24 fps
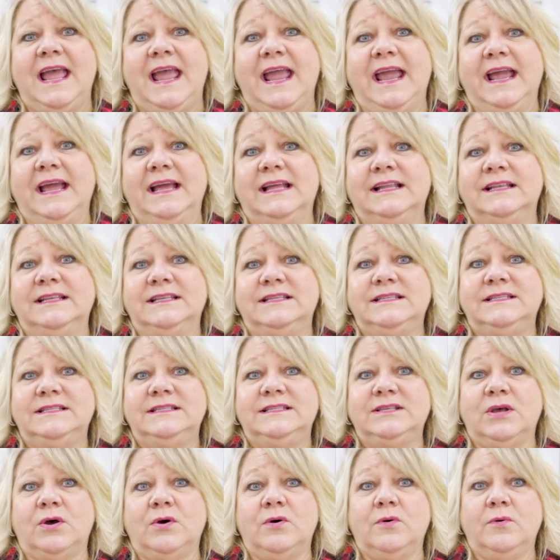and
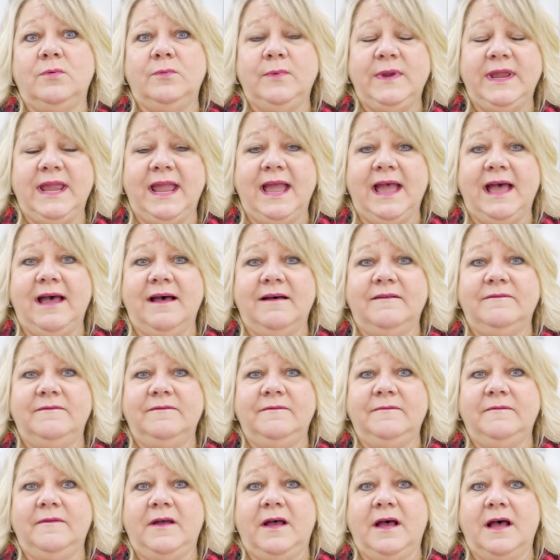so we have
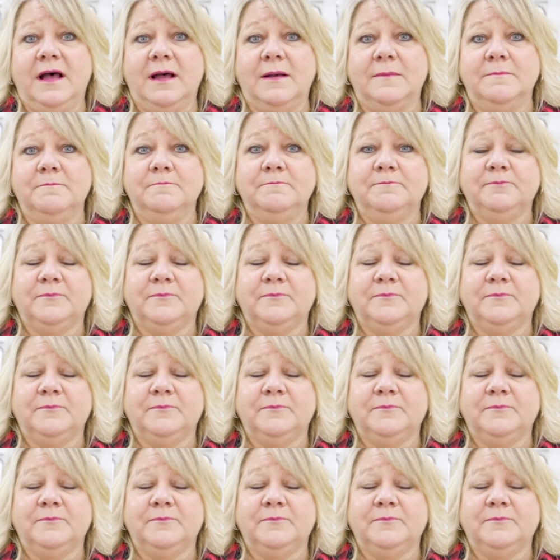um,